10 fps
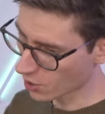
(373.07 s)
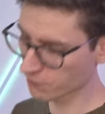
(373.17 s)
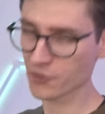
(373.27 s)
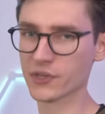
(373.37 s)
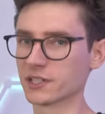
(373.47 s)

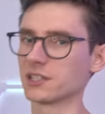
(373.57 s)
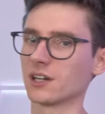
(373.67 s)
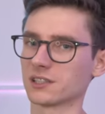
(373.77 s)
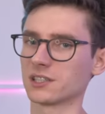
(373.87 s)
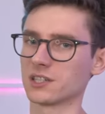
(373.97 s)
of the
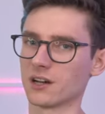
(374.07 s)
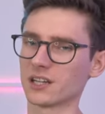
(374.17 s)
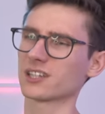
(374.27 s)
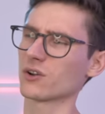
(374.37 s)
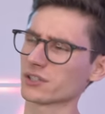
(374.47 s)
3090
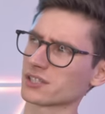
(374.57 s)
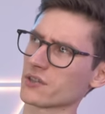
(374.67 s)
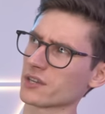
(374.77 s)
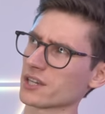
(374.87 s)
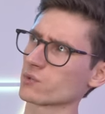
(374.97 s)
Ti costs, I
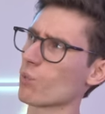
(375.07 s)
think it's